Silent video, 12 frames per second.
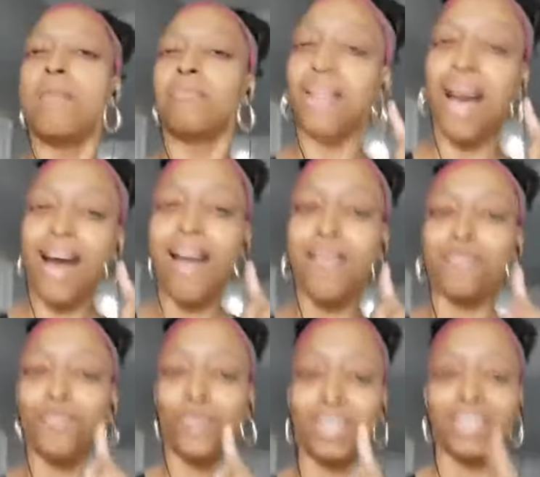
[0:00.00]
but I have
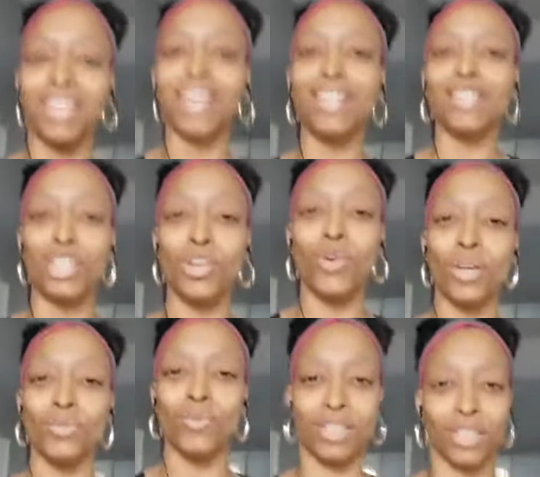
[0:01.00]
really
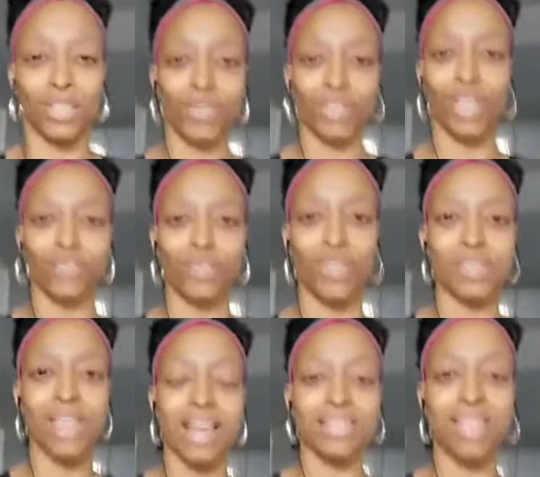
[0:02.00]
enjoyed watching her interviews
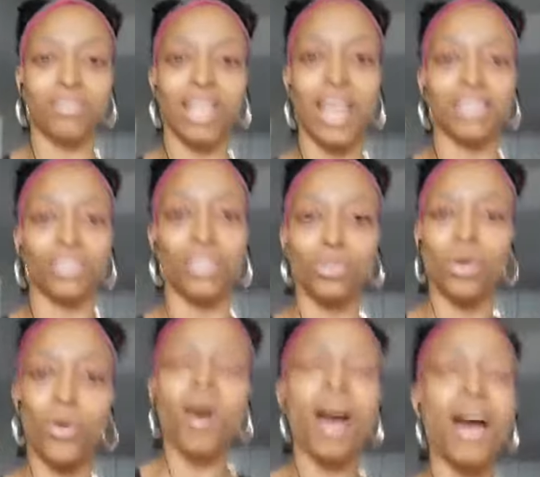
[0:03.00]
as of late. Do you
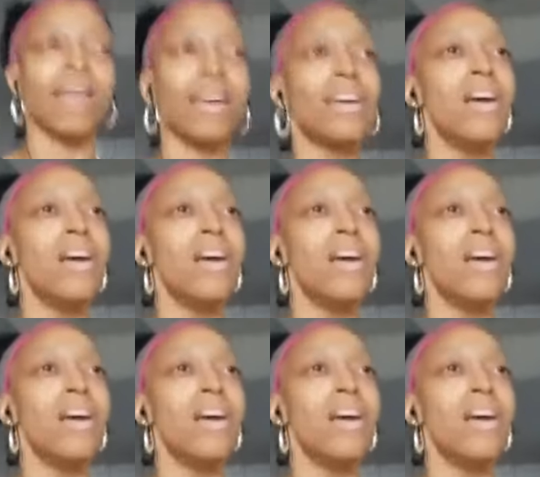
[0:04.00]
know why?